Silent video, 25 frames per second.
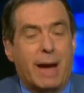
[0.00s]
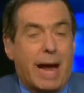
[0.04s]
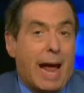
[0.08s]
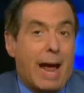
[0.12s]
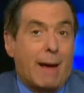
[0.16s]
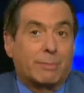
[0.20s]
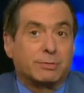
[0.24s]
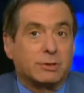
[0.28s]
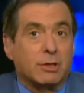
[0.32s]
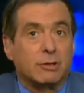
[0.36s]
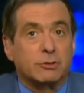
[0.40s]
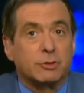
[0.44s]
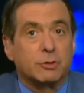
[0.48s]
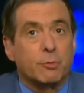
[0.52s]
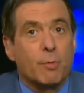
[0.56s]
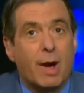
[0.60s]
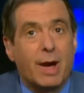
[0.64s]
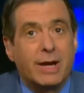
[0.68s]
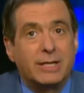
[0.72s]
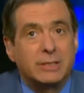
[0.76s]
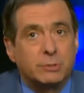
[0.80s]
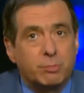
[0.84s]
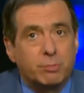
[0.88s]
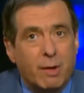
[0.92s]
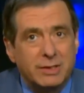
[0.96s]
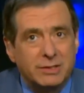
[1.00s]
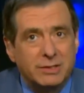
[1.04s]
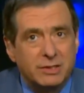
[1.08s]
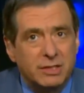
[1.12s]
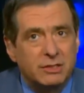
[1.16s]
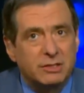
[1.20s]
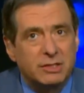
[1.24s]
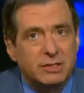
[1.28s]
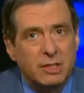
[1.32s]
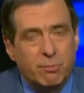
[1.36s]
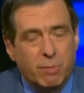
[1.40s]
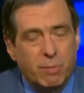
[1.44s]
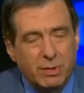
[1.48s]
perhaps undermine his
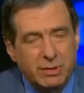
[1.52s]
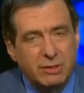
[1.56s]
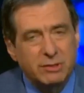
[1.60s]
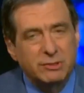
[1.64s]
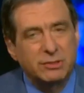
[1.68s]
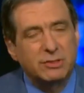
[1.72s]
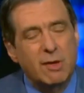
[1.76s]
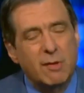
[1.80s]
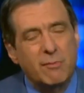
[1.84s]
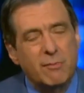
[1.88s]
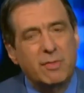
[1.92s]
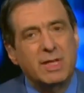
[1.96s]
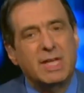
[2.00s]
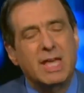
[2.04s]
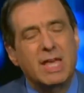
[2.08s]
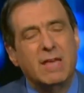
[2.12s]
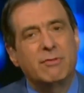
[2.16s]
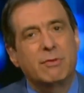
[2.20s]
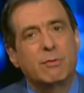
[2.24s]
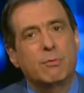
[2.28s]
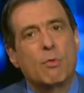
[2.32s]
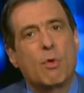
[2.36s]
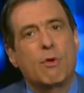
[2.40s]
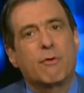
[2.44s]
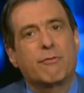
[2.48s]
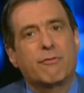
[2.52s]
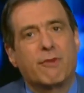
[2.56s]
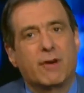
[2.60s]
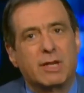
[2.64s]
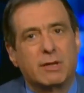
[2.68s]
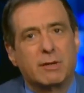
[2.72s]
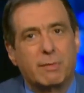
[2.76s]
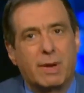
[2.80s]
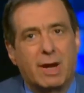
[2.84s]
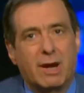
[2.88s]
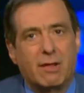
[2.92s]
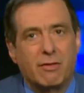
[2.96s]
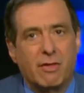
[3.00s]
presidency. But there's something even more
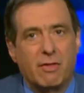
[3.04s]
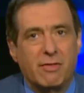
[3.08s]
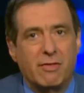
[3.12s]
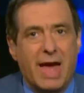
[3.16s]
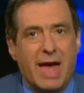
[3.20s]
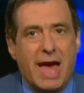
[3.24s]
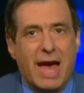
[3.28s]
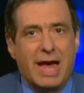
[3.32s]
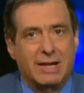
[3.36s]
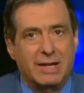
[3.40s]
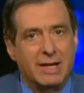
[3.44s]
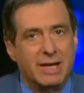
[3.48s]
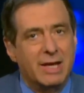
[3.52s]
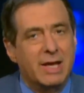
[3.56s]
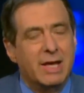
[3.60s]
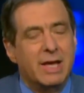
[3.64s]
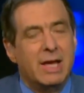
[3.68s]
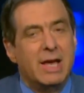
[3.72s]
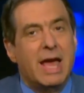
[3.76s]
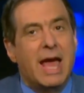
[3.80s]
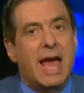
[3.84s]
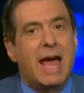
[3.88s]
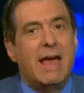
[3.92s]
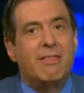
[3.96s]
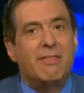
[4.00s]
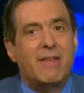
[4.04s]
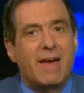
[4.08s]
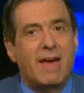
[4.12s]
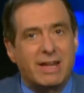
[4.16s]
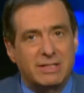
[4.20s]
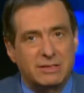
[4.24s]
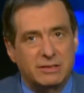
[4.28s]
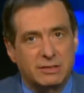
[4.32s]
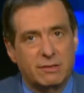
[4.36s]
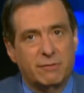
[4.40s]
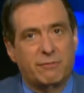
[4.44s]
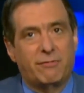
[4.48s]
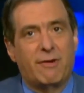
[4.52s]
fundamental than that, and
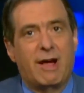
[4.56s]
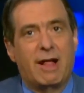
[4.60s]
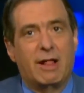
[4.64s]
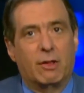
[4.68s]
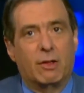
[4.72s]
that is the